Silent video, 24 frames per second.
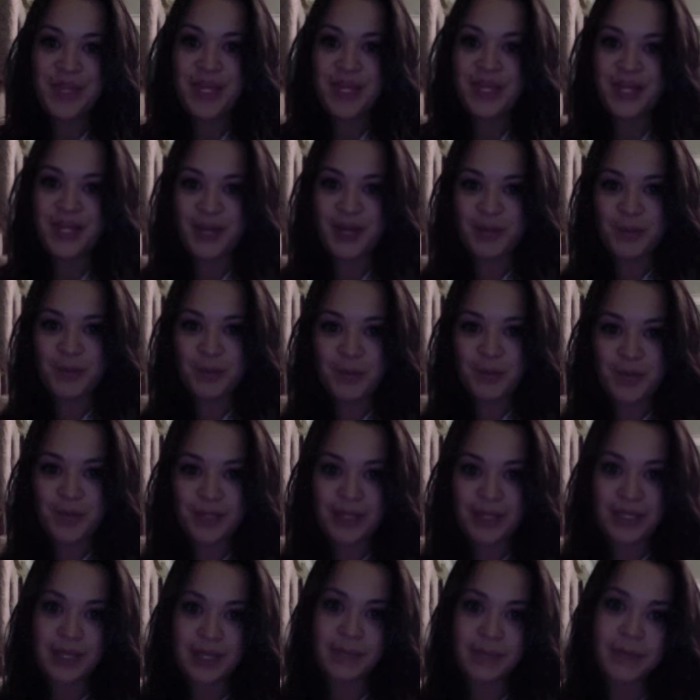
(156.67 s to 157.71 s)
Number 1,
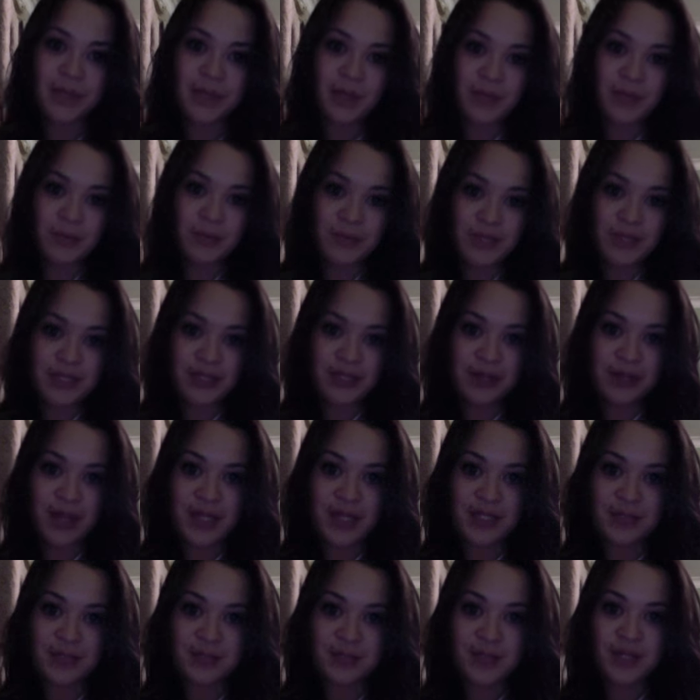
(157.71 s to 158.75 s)
they can become a retail
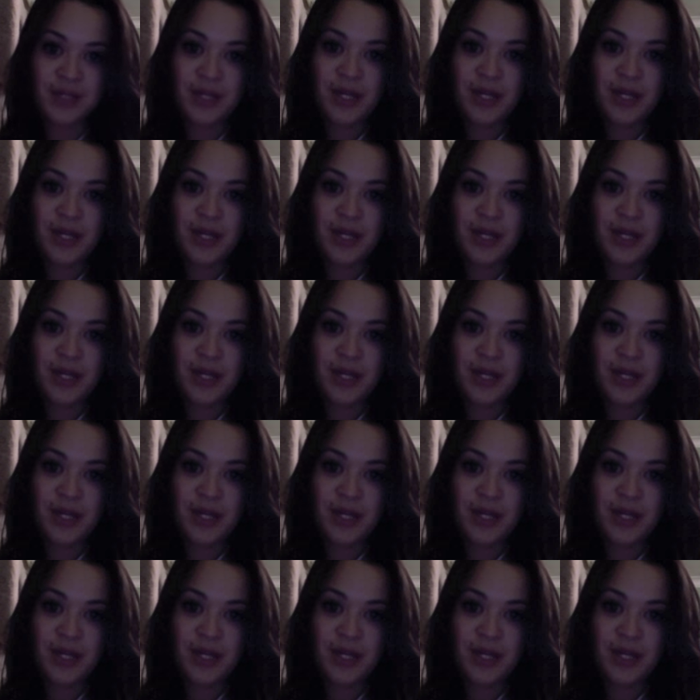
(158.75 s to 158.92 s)
customer.